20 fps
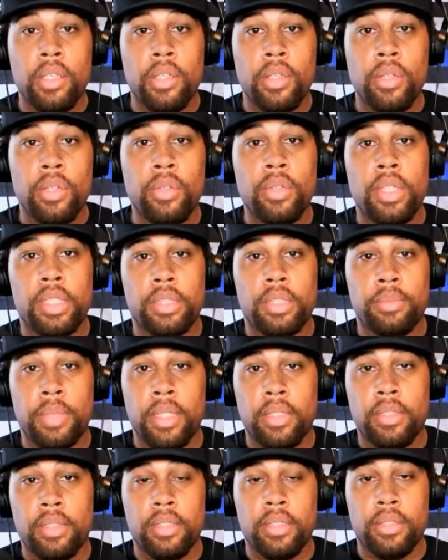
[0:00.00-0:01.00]
who
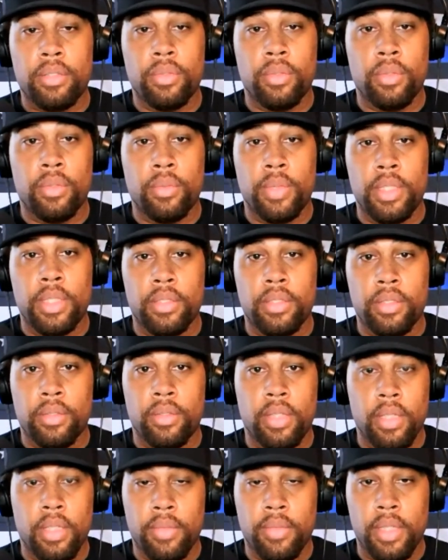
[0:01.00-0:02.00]
expects us to reach a
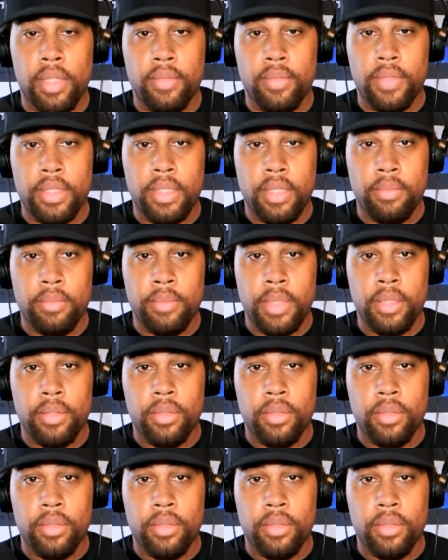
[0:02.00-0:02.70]
certain level of achievement,